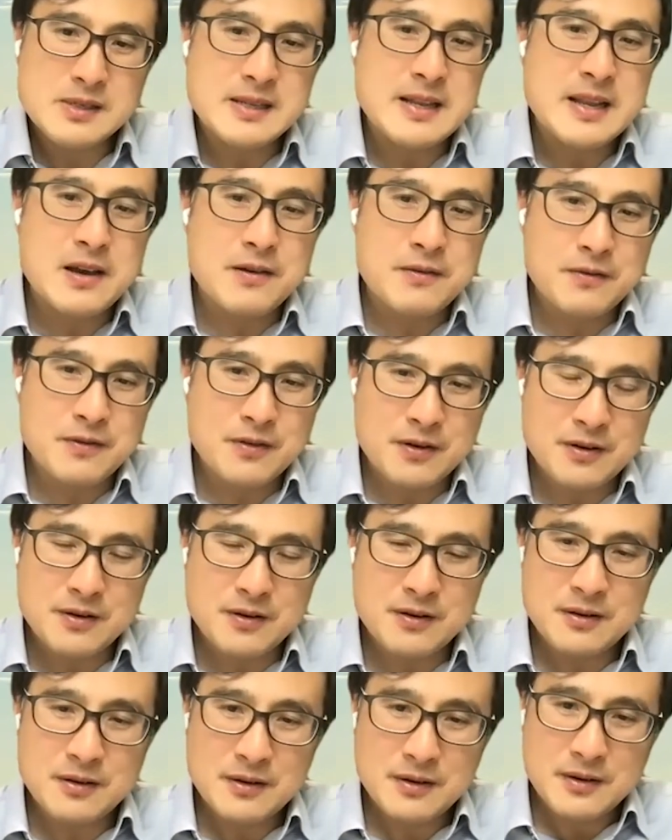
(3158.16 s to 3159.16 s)
there was
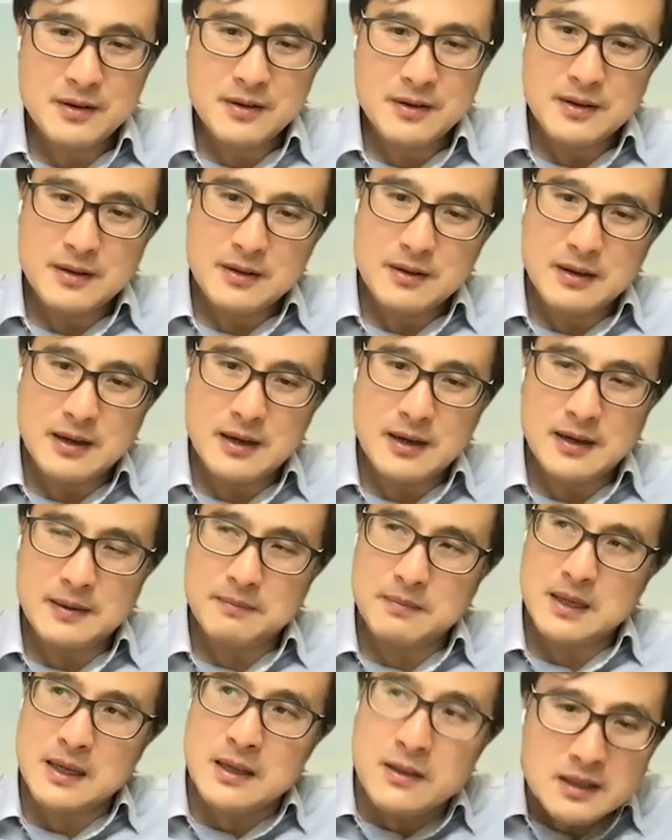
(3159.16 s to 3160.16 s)
never,
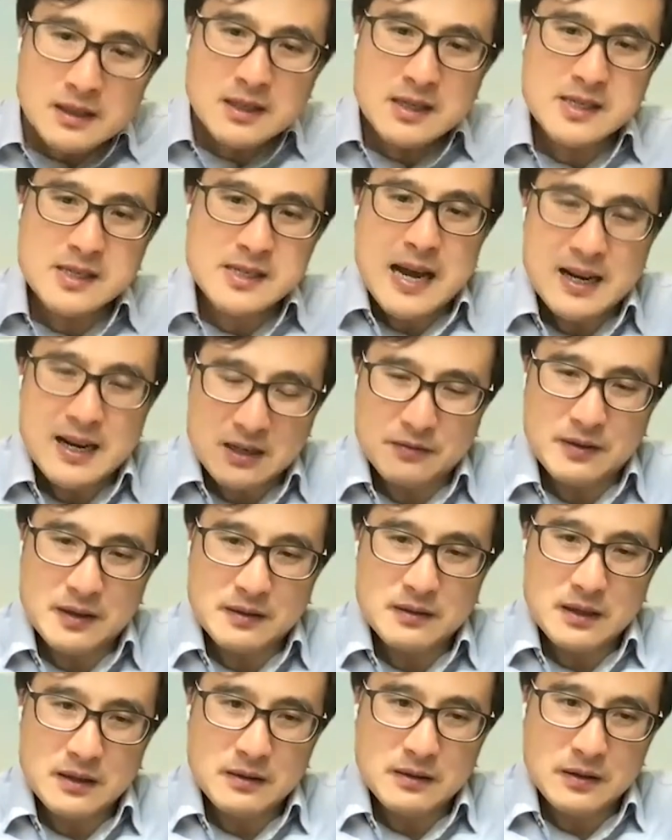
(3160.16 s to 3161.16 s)
in the
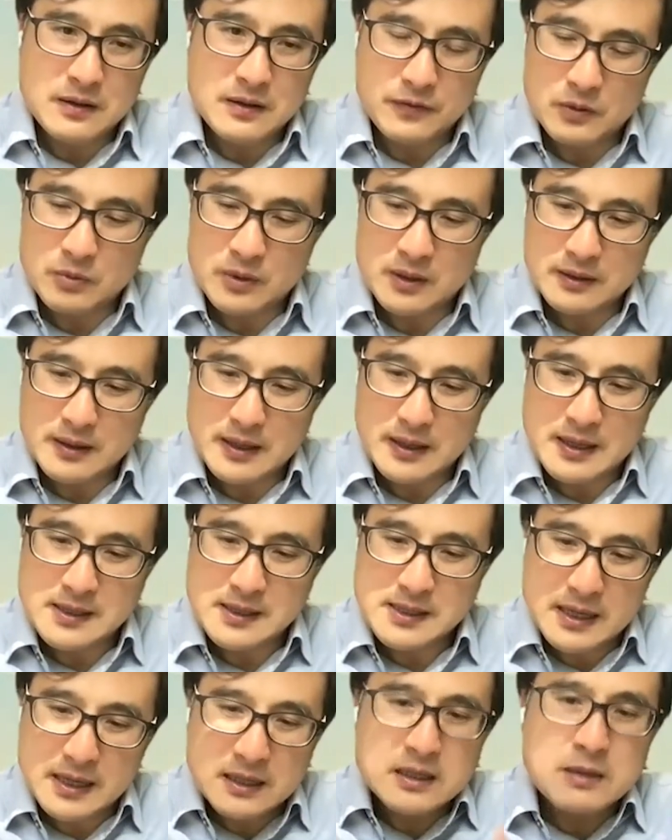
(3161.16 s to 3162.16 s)
design of it, if you
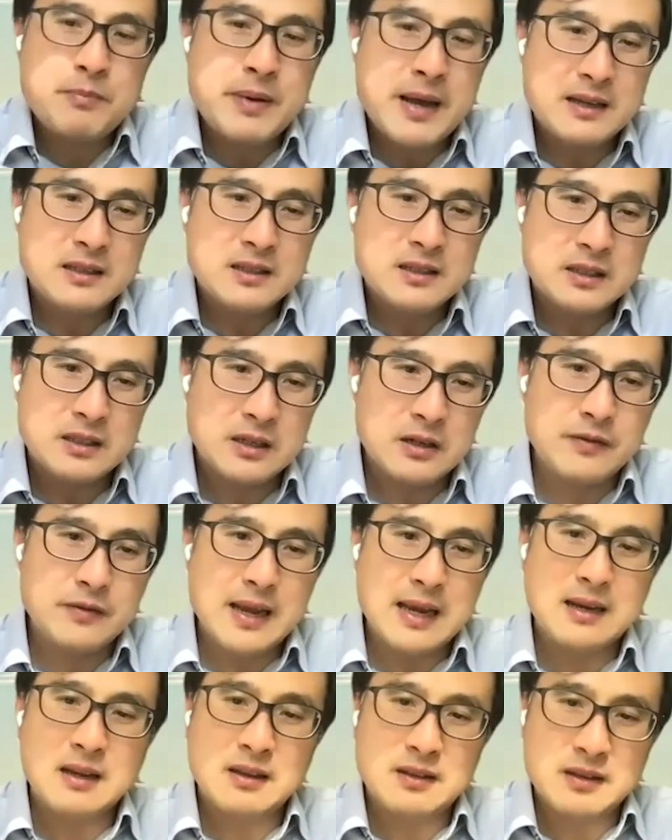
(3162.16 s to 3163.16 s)
will, it's
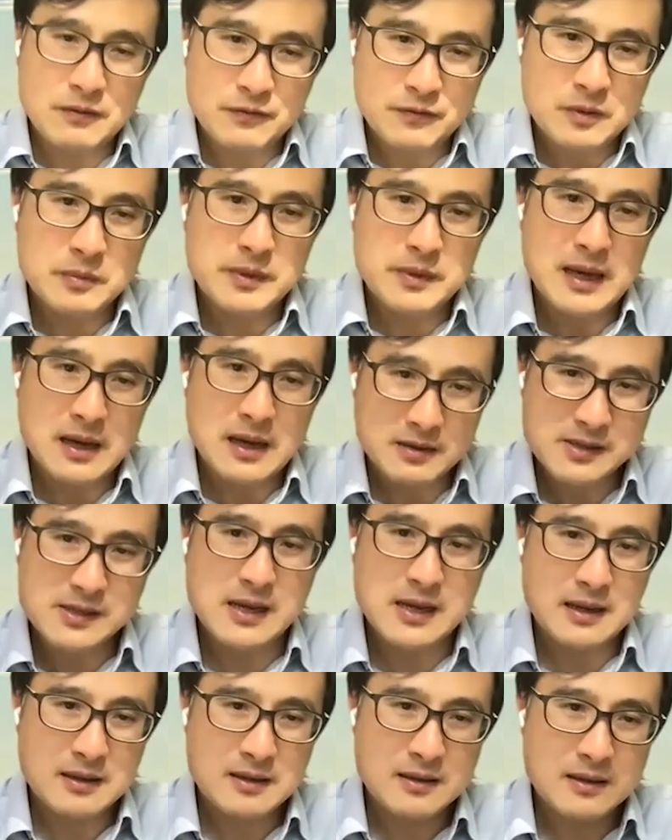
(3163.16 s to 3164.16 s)
independent of anything from the
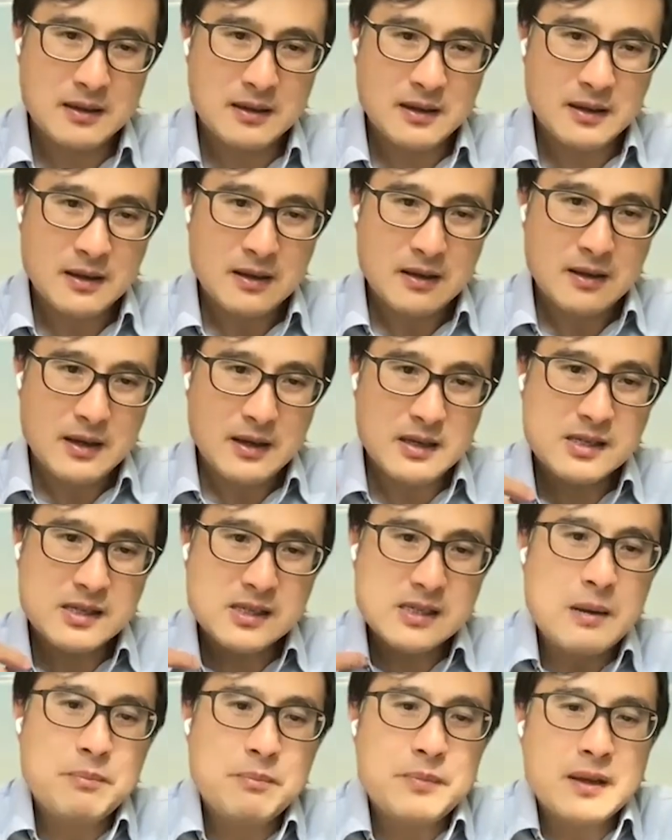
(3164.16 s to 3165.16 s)
outside.
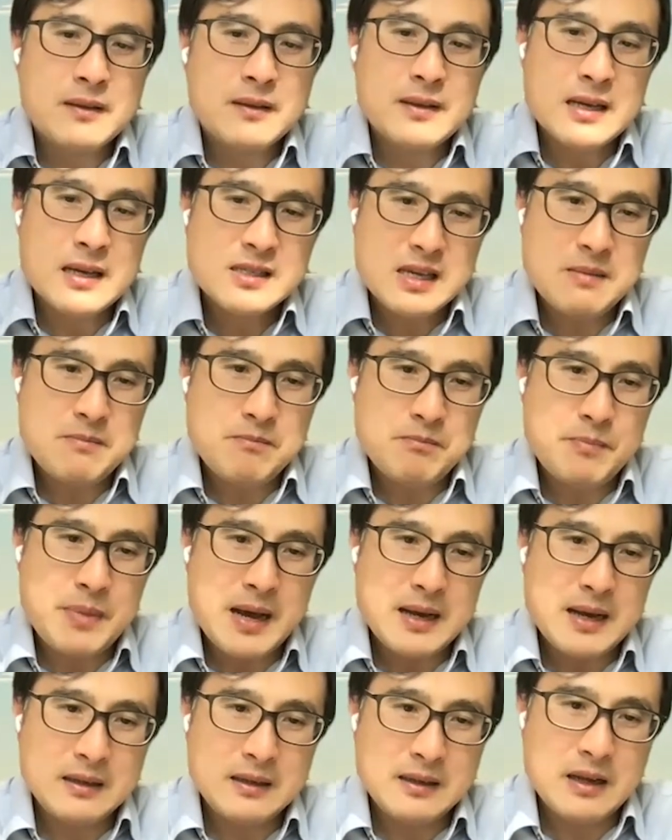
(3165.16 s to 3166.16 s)
It's something that's
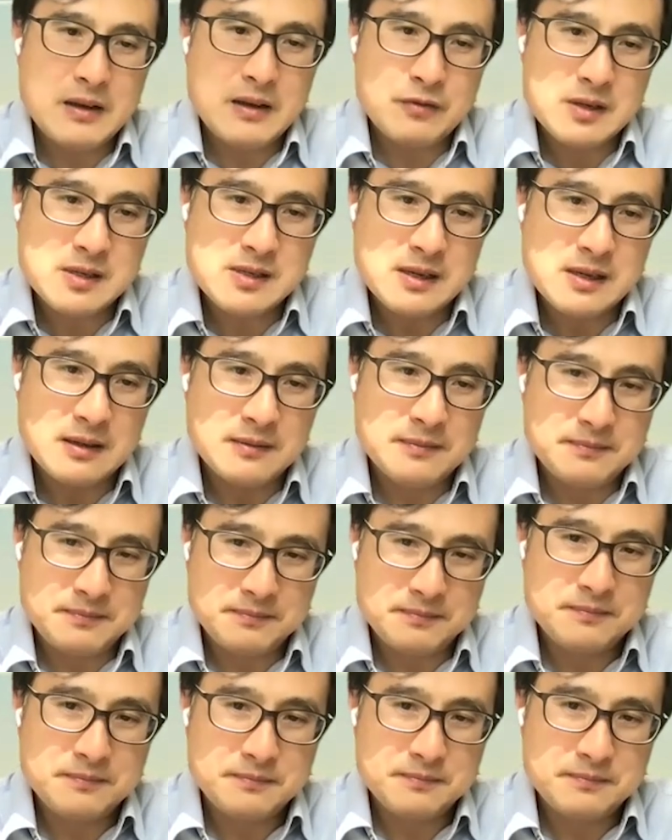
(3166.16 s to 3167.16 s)
embedded in every
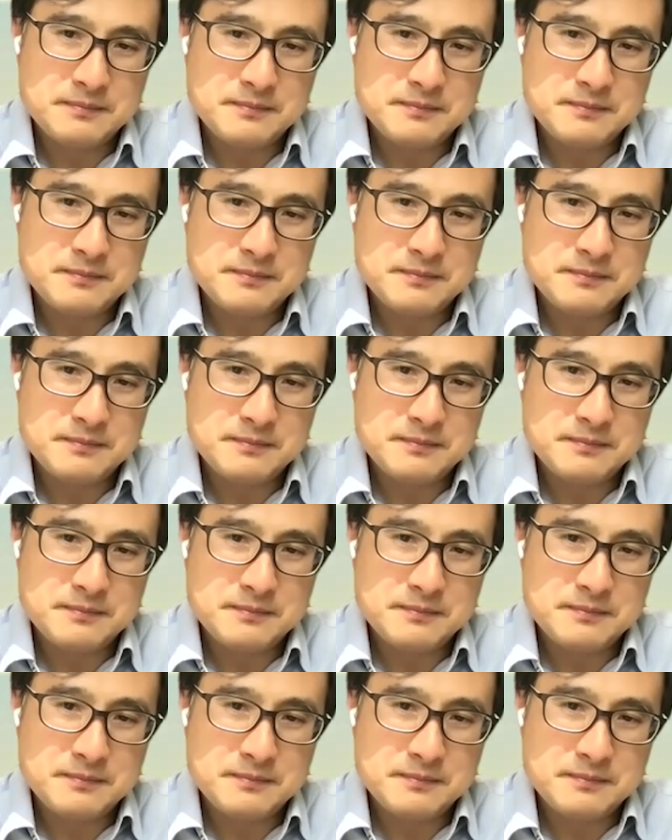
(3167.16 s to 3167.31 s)
cell,